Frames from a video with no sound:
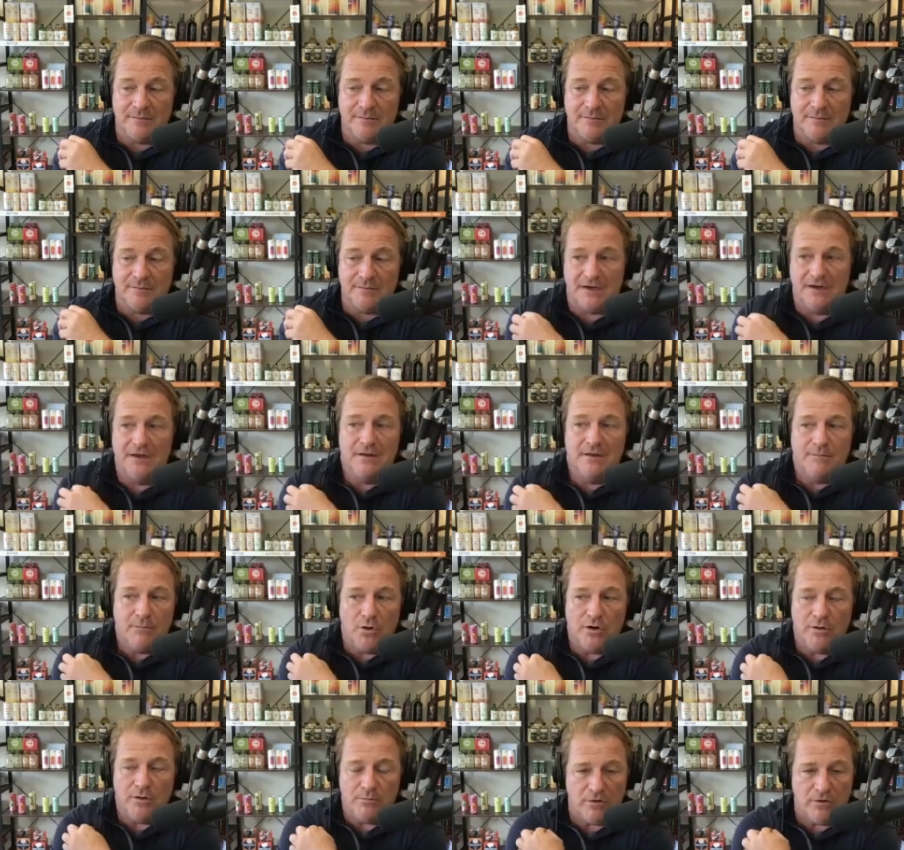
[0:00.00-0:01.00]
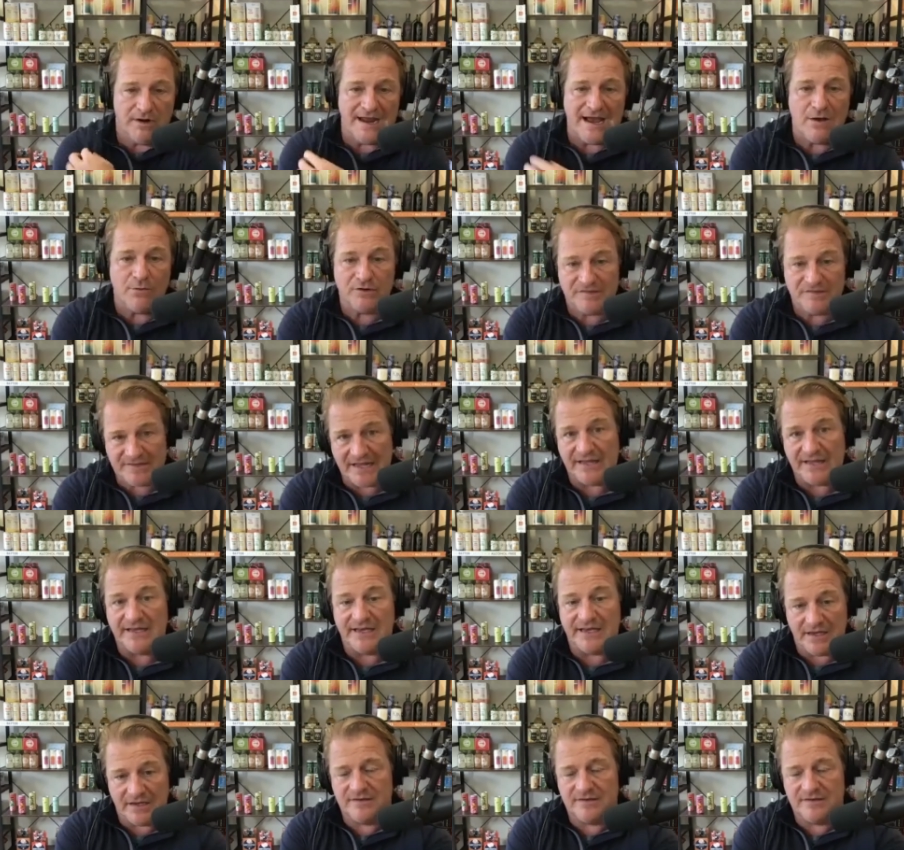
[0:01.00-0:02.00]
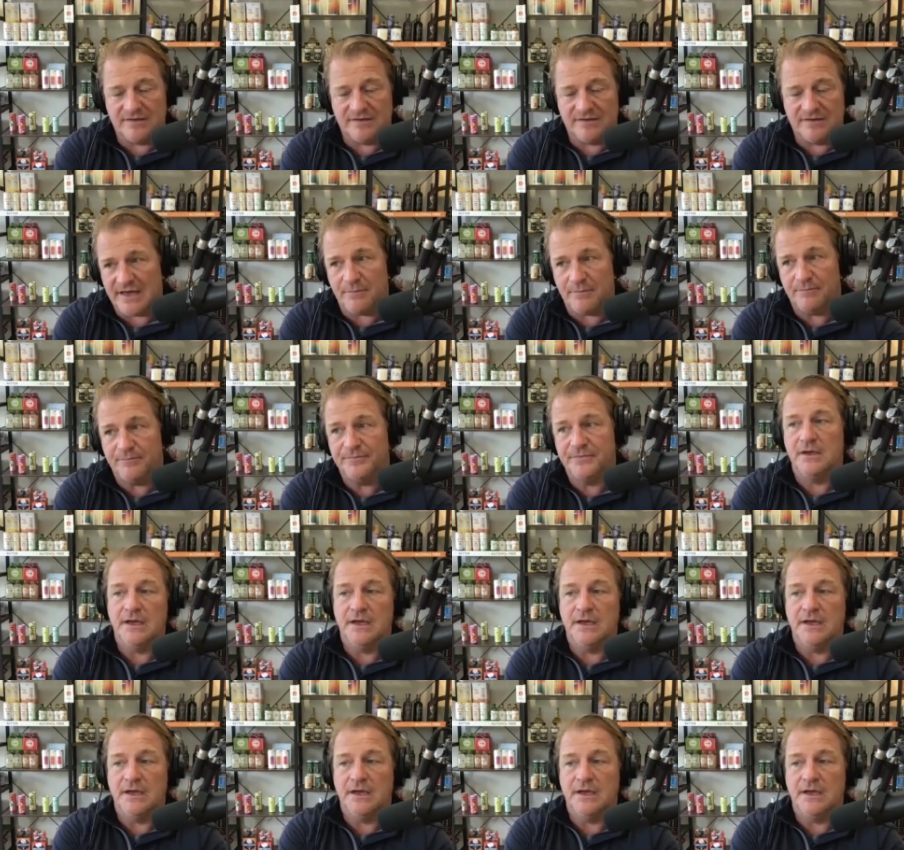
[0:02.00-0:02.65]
but more and more now we're selling into them.